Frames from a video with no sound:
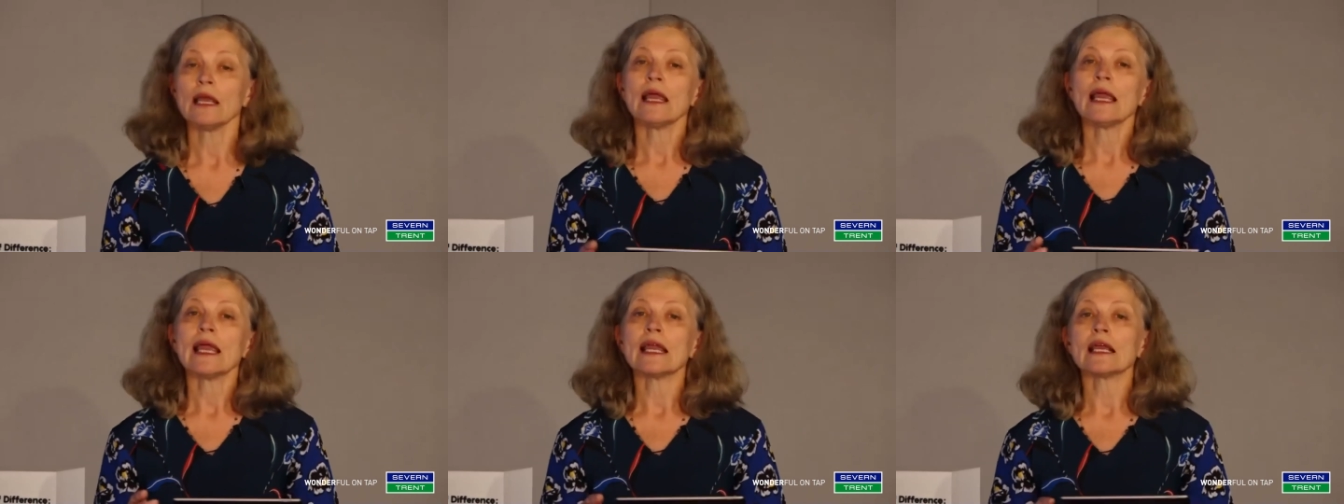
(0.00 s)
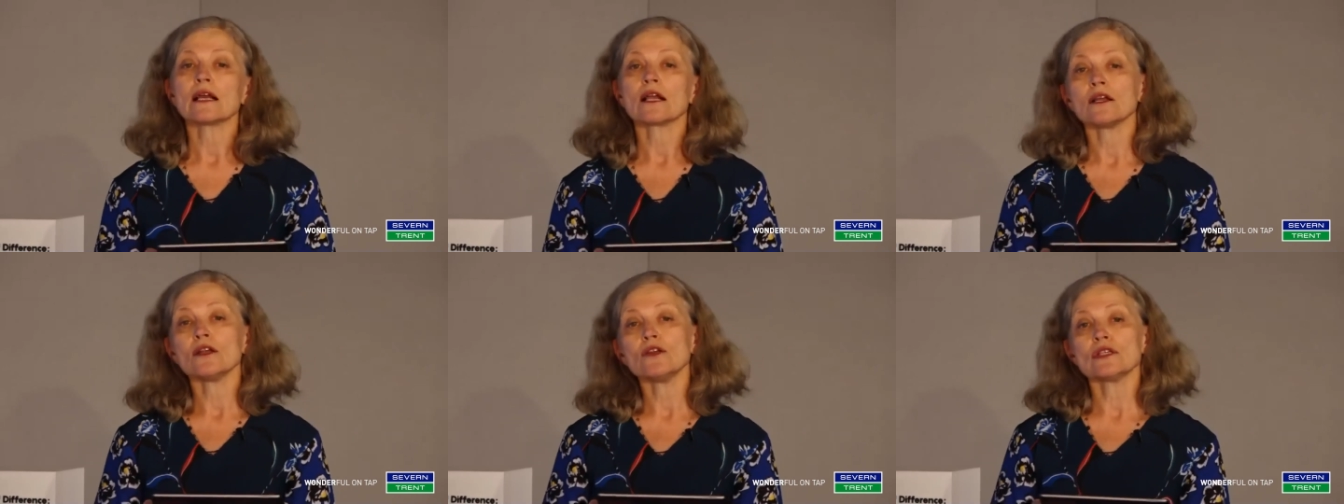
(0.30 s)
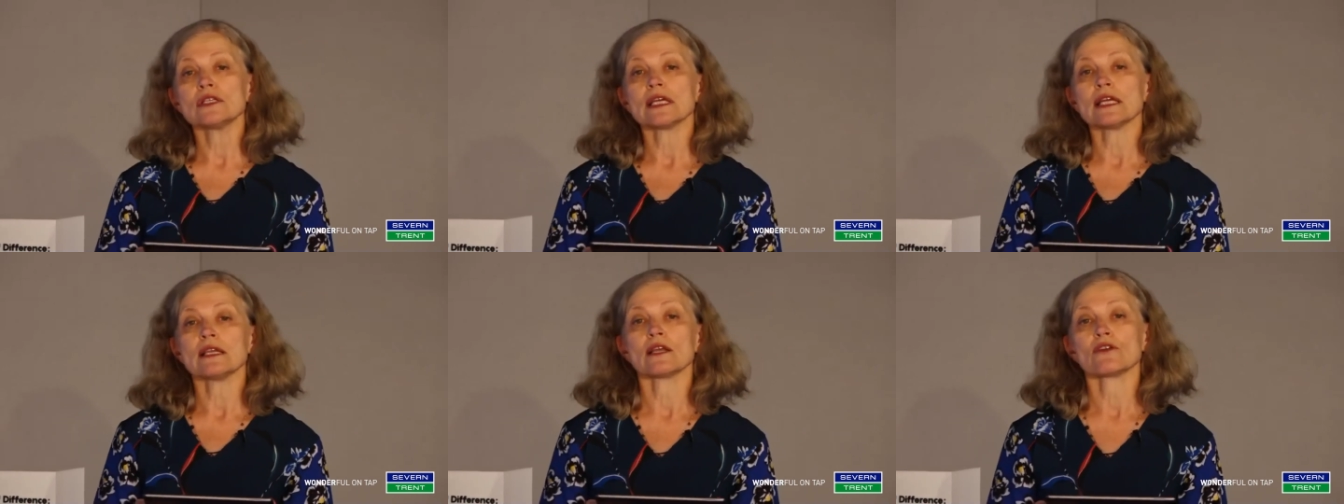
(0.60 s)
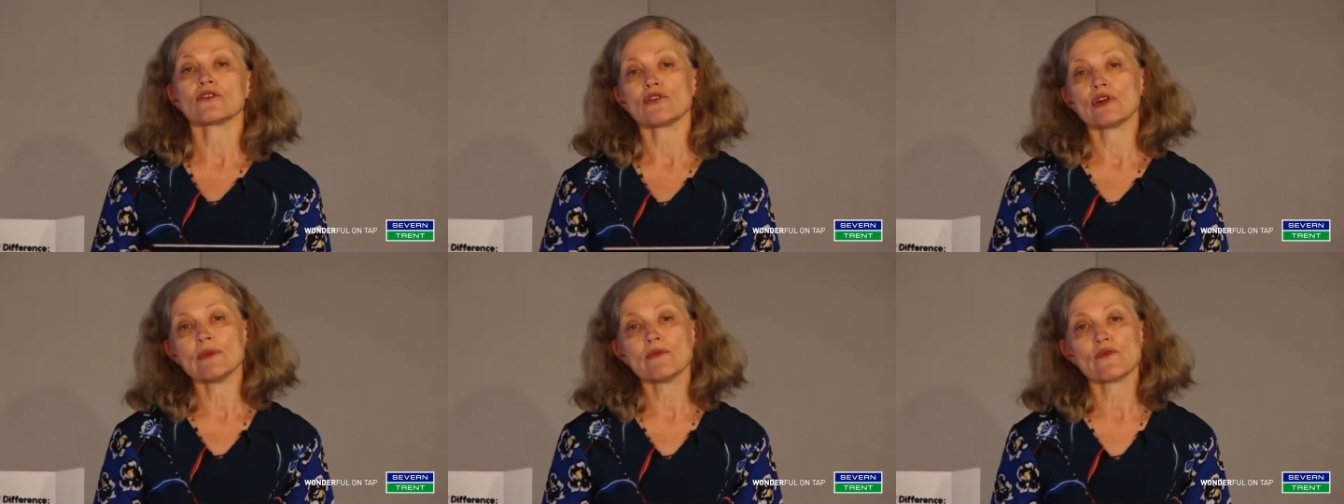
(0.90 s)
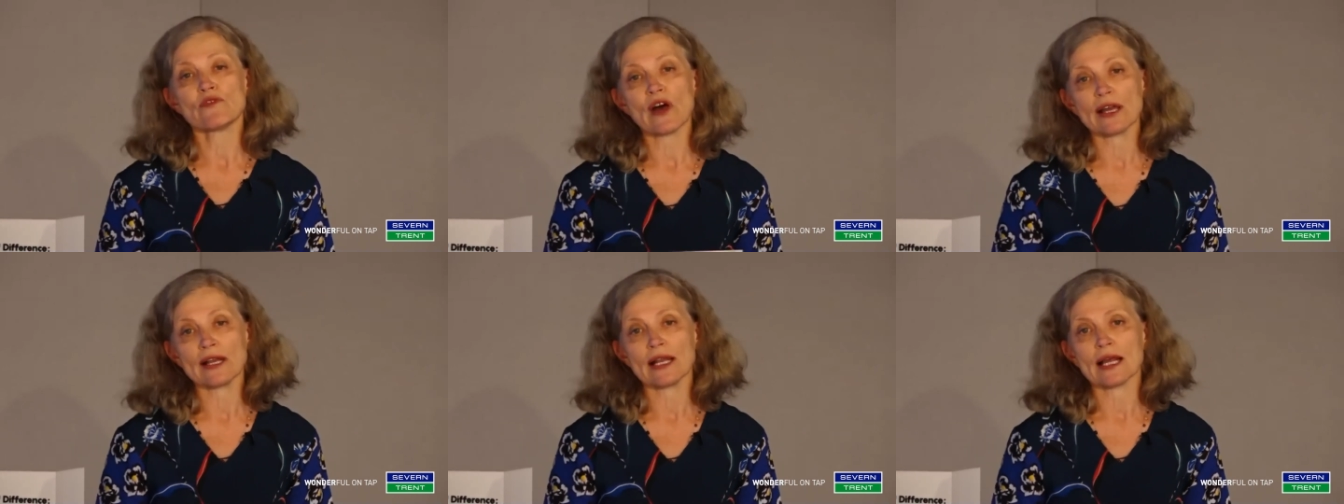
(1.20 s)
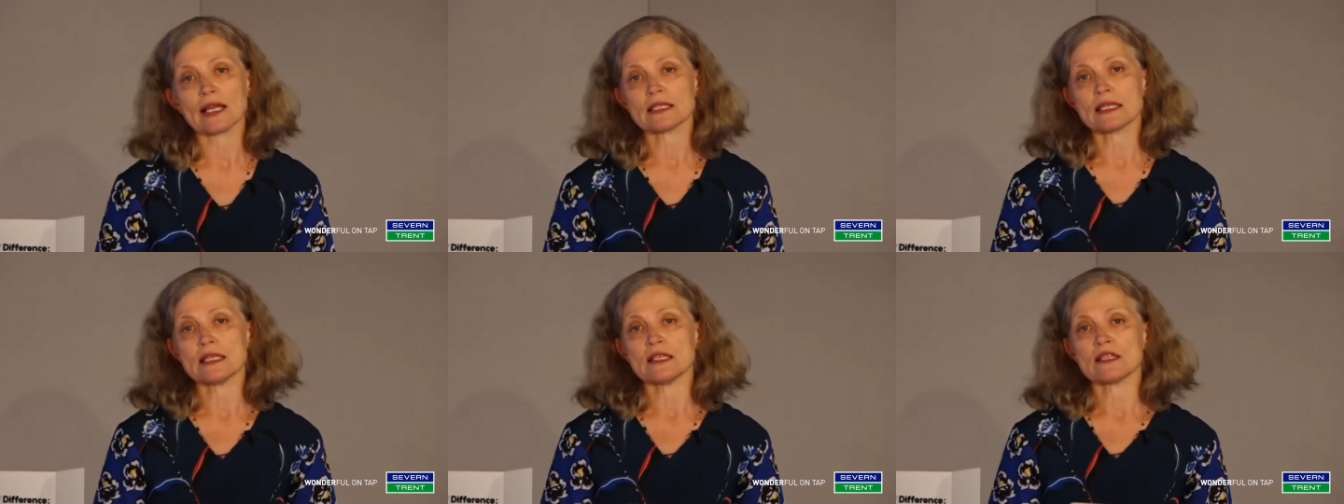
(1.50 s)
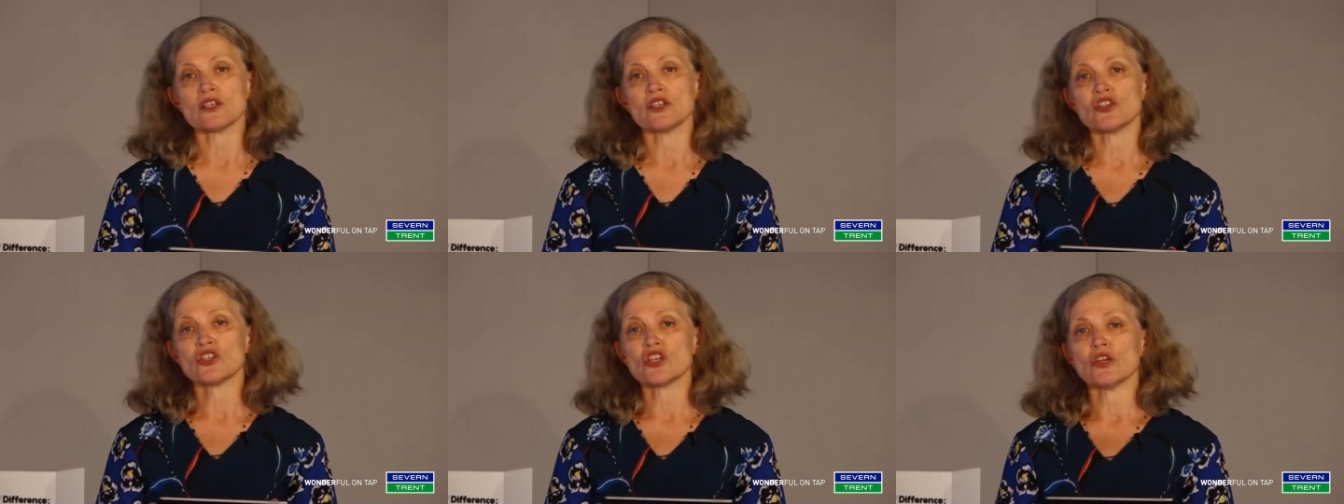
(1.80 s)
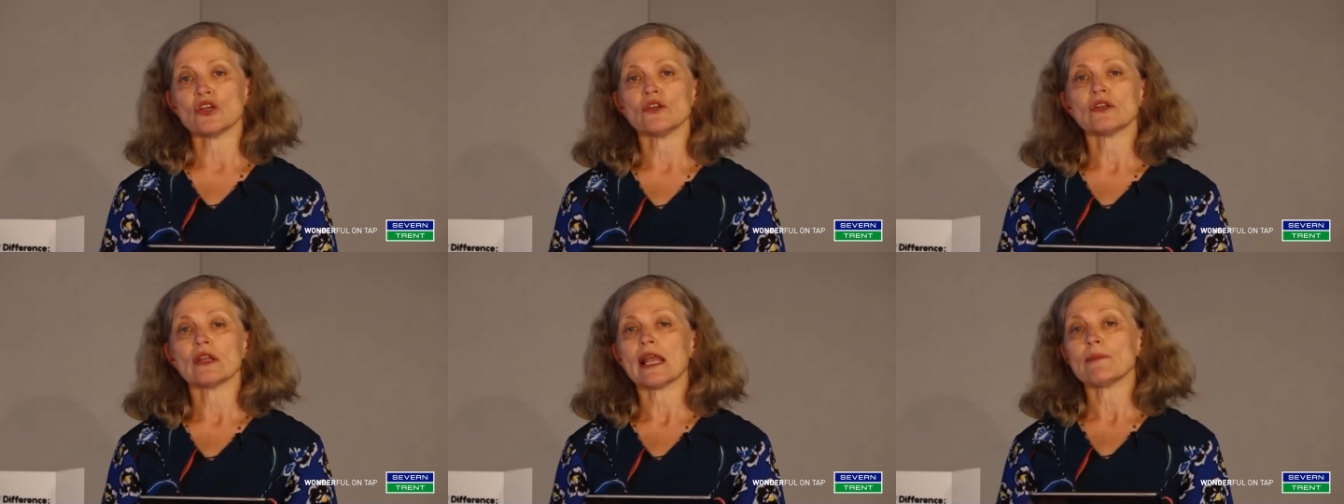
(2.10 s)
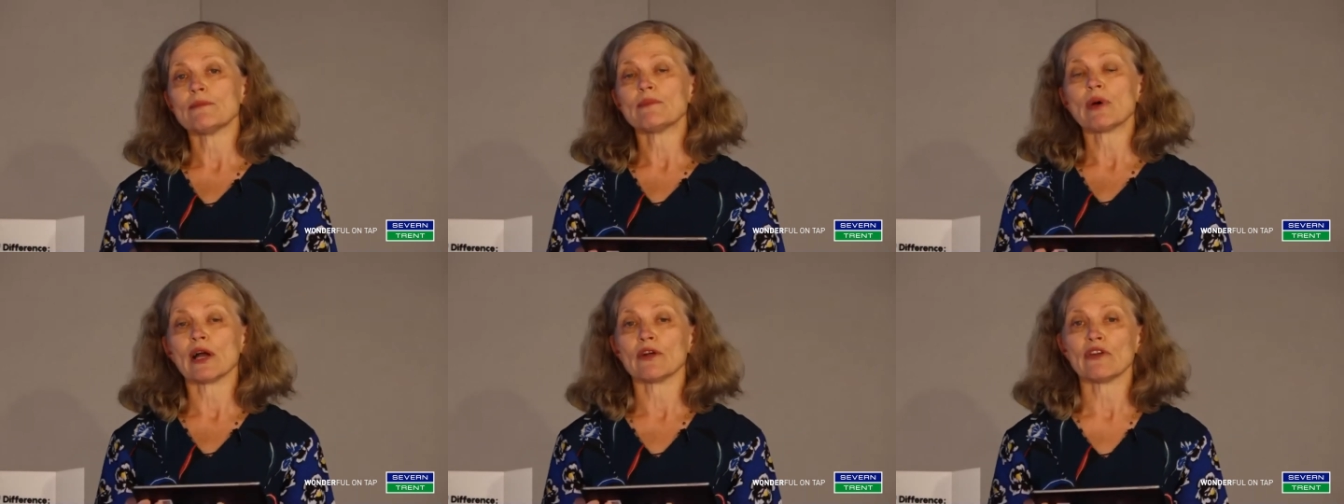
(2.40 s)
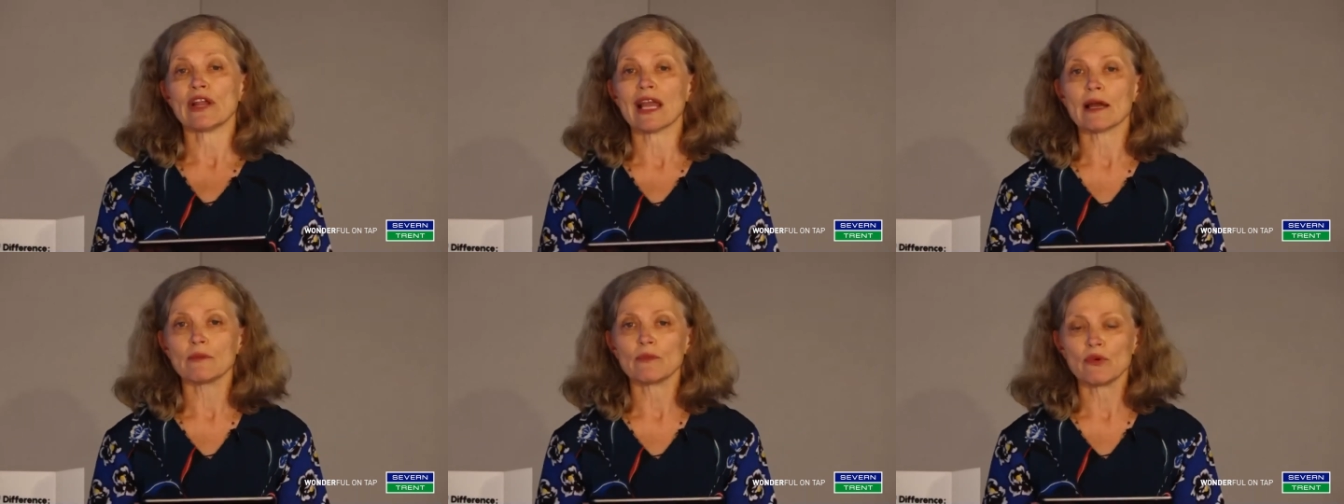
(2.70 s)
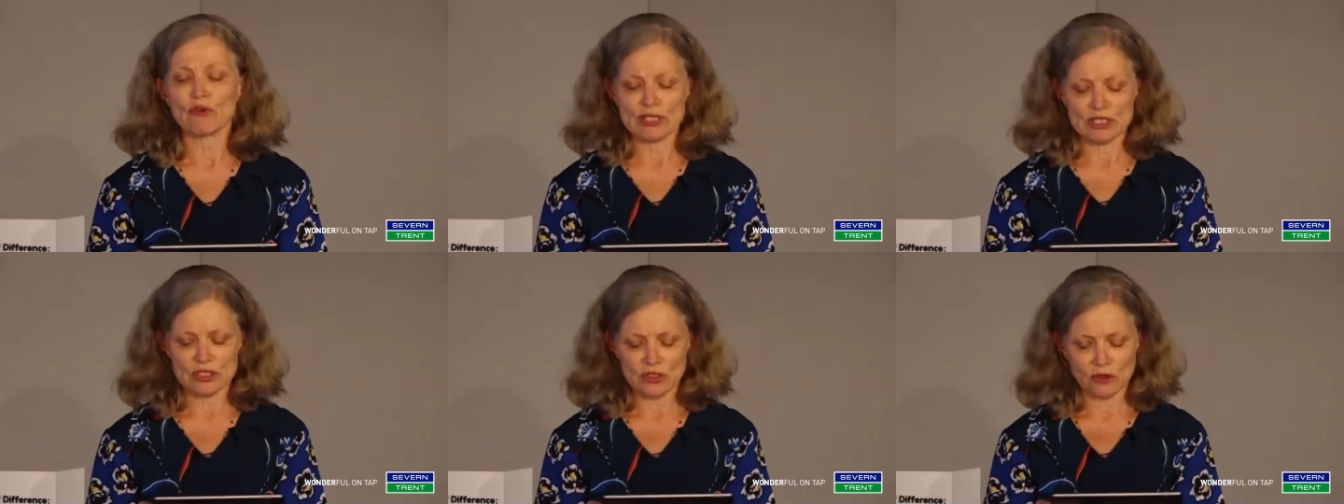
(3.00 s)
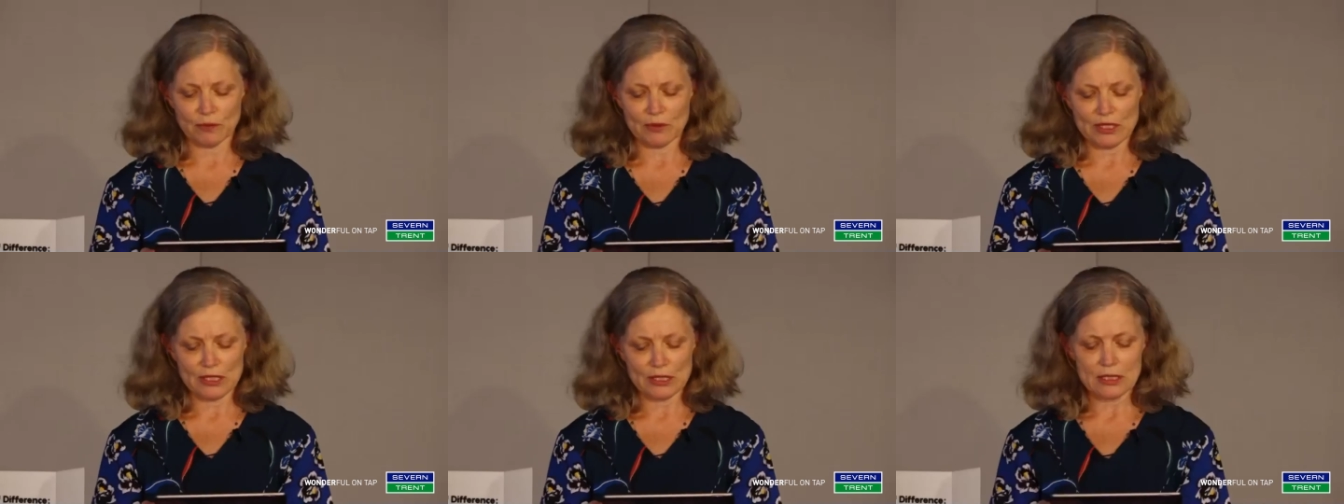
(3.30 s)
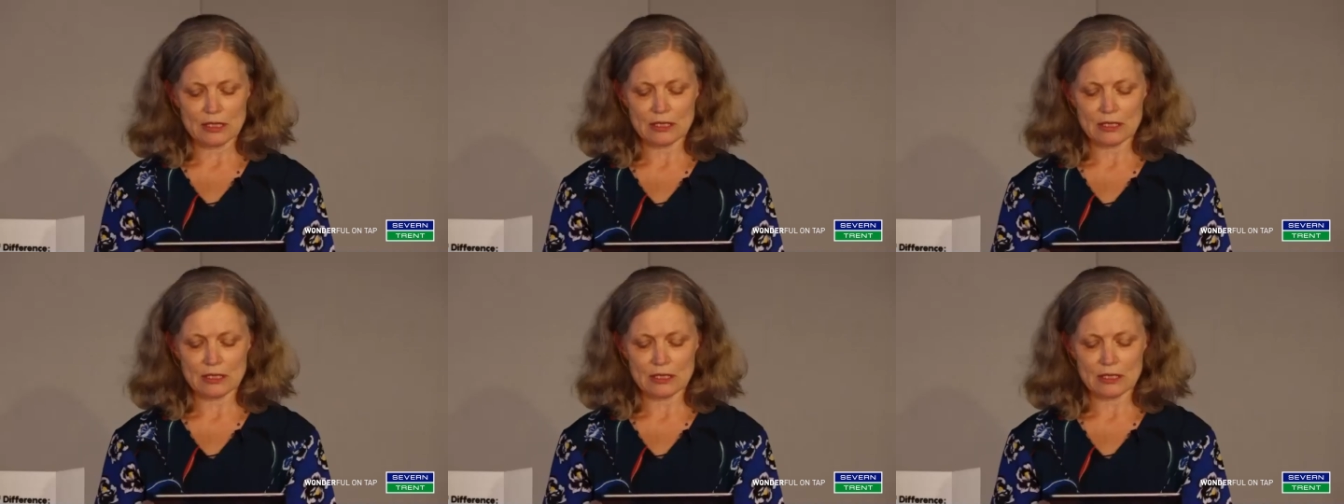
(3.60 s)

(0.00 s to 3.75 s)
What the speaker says: including the Green Finance Institute, led by Rhianne-Marie Thomas,